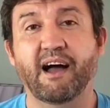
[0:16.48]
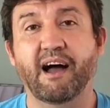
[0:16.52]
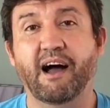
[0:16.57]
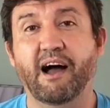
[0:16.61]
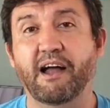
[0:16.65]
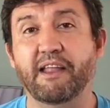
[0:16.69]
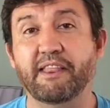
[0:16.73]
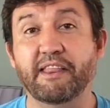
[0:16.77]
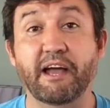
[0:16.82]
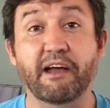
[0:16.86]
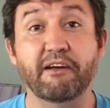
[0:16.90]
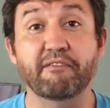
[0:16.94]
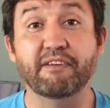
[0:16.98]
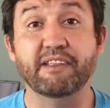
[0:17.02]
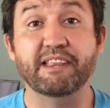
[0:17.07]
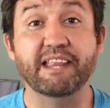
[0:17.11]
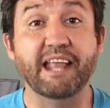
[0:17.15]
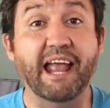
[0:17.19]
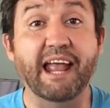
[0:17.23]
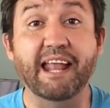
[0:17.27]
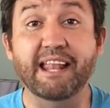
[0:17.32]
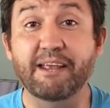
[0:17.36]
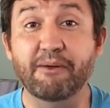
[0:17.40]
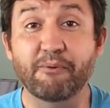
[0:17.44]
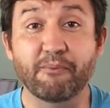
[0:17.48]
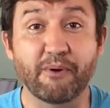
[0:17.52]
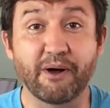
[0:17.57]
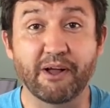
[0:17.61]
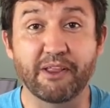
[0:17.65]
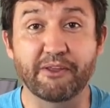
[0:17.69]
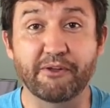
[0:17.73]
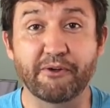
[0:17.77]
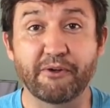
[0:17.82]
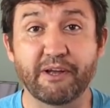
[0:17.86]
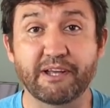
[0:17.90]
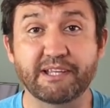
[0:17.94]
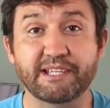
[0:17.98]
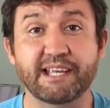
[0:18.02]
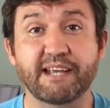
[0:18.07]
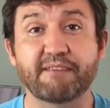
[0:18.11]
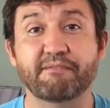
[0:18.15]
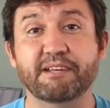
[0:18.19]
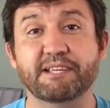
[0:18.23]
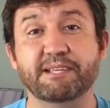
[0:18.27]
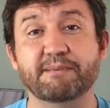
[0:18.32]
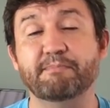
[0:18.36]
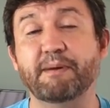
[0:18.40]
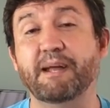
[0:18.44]
I know that anyone who has
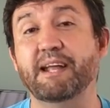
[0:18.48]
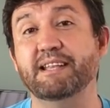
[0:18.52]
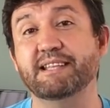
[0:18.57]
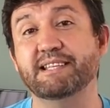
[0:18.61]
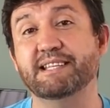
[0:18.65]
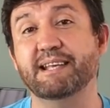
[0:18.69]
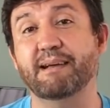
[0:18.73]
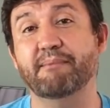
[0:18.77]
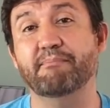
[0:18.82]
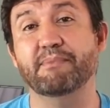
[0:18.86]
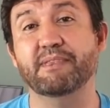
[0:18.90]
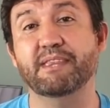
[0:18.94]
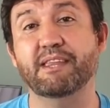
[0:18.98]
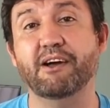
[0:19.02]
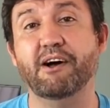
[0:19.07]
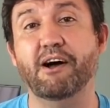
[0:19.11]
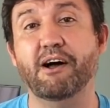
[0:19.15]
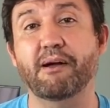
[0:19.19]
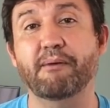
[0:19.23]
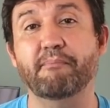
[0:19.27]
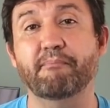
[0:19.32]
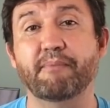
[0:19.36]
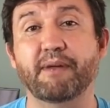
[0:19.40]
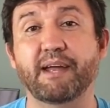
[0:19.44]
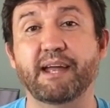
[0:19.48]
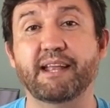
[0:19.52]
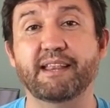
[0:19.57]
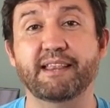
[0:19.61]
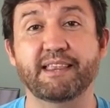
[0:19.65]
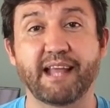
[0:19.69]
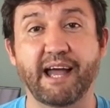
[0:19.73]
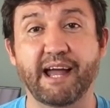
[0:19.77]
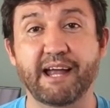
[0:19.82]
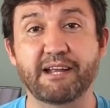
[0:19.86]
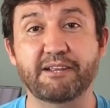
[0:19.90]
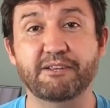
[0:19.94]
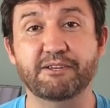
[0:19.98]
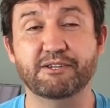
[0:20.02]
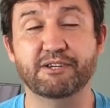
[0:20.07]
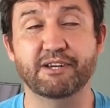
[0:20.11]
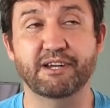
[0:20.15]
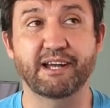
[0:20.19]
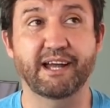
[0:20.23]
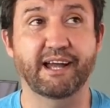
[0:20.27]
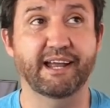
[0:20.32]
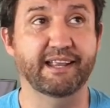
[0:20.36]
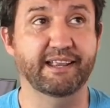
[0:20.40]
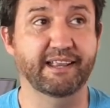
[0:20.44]
ever spent some time in
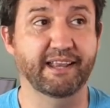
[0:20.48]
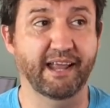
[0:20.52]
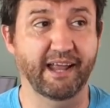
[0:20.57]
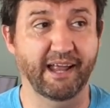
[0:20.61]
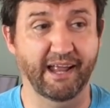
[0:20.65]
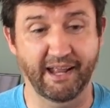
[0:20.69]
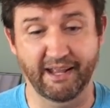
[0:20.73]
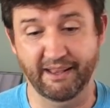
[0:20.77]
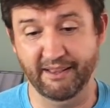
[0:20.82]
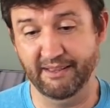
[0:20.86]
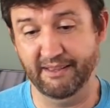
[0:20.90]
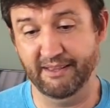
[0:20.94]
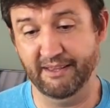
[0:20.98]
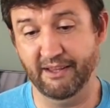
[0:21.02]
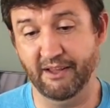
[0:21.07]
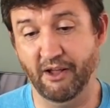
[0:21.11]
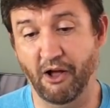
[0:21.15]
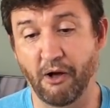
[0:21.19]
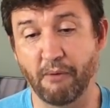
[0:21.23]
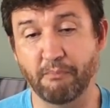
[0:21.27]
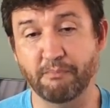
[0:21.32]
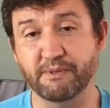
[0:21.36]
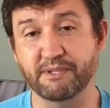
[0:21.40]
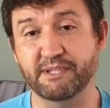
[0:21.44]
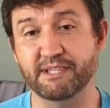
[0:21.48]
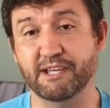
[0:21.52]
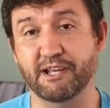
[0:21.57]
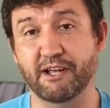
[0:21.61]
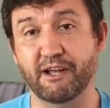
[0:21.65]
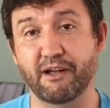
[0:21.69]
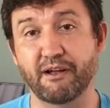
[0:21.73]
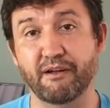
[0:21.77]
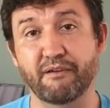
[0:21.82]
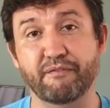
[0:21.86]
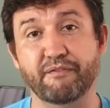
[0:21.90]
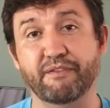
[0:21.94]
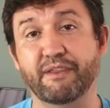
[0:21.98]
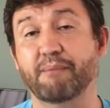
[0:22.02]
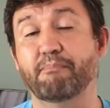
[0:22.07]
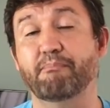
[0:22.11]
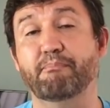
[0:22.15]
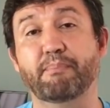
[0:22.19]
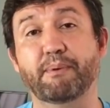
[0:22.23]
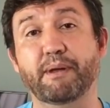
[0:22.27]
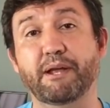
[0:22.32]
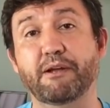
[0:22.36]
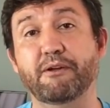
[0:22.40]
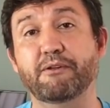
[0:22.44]
nature and observed the
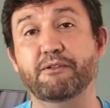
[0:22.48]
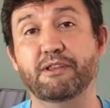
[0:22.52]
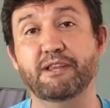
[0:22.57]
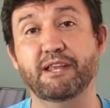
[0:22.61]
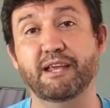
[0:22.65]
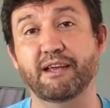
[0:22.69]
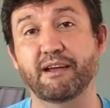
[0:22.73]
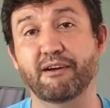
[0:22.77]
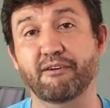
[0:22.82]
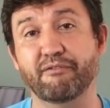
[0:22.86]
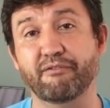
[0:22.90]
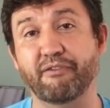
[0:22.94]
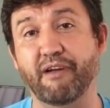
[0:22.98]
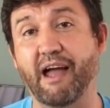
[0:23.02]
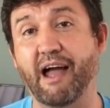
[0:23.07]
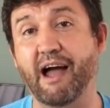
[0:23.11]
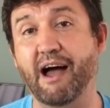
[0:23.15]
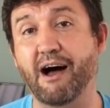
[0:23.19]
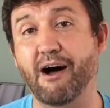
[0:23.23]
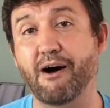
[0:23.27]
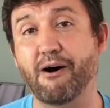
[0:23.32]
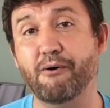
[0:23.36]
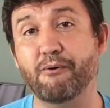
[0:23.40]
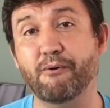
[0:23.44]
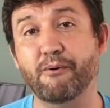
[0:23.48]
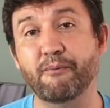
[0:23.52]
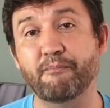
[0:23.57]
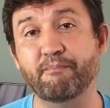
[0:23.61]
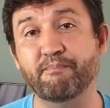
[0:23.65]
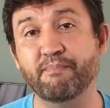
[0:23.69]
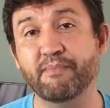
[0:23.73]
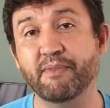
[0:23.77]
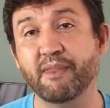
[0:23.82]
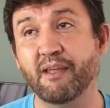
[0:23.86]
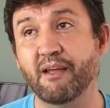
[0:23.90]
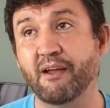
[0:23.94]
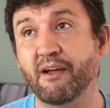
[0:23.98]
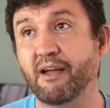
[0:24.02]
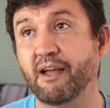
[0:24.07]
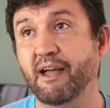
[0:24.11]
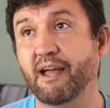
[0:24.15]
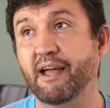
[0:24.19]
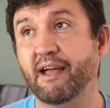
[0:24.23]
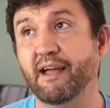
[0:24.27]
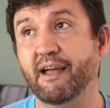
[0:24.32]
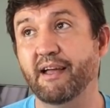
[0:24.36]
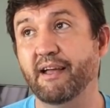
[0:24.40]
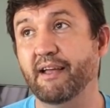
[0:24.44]
beauty of how
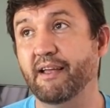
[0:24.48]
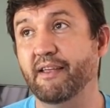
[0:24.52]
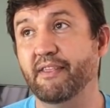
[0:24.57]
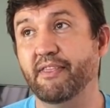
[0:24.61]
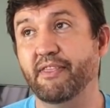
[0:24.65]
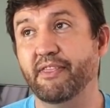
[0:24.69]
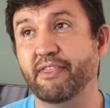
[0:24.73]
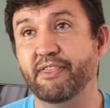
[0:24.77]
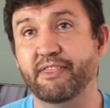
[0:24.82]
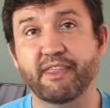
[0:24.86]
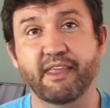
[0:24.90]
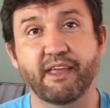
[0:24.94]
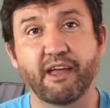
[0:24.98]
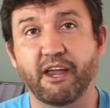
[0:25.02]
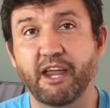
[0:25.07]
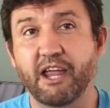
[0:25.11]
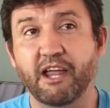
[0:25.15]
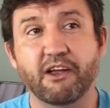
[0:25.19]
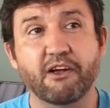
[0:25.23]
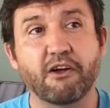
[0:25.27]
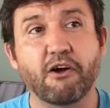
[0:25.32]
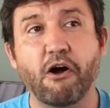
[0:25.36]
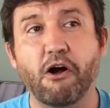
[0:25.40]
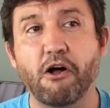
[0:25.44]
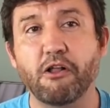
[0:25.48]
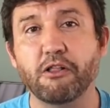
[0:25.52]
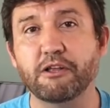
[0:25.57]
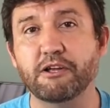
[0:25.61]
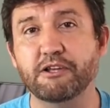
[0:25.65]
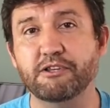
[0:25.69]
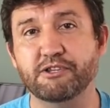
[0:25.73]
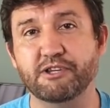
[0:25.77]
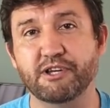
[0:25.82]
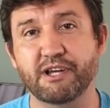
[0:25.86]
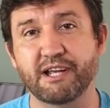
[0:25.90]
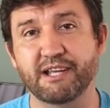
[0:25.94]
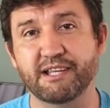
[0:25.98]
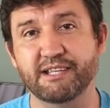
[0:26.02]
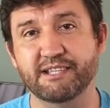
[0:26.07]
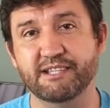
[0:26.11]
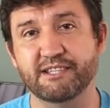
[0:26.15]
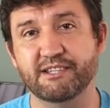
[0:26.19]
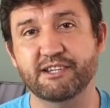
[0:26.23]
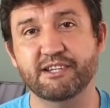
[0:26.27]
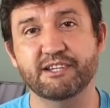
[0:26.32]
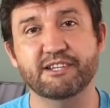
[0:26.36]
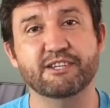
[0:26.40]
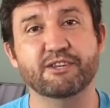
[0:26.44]
ecology is
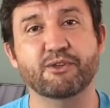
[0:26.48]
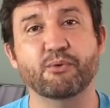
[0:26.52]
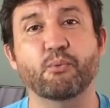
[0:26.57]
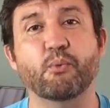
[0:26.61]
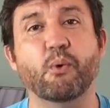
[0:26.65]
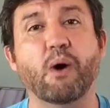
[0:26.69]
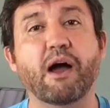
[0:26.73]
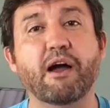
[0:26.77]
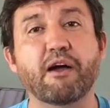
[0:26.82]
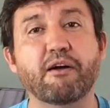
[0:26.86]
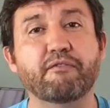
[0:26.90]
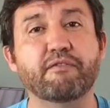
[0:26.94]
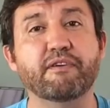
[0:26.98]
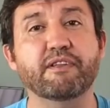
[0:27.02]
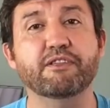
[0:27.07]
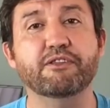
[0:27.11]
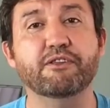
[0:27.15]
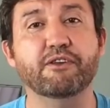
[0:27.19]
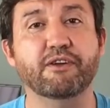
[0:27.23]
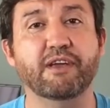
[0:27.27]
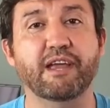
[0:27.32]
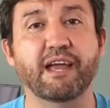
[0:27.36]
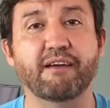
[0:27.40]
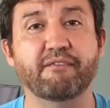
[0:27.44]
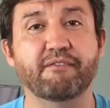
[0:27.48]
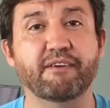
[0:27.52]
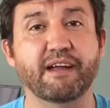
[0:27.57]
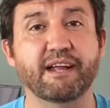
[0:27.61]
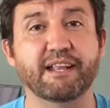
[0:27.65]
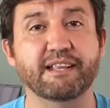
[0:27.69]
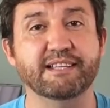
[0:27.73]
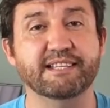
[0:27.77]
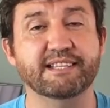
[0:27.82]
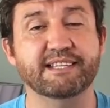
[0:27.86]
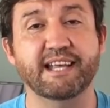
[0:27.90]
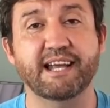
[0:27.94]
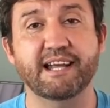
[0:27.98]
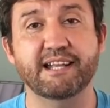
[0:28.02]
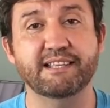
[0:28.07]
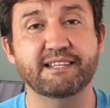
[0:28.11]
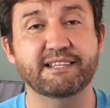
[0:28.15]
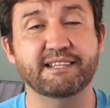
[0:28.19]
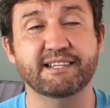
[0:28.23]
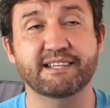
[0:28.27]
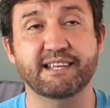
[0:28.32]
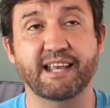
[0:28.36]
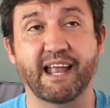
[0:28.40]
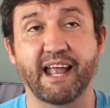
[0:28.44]
just woven together in
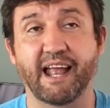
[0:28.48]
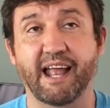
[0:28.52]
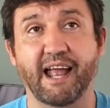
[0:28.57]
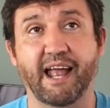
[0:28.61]
such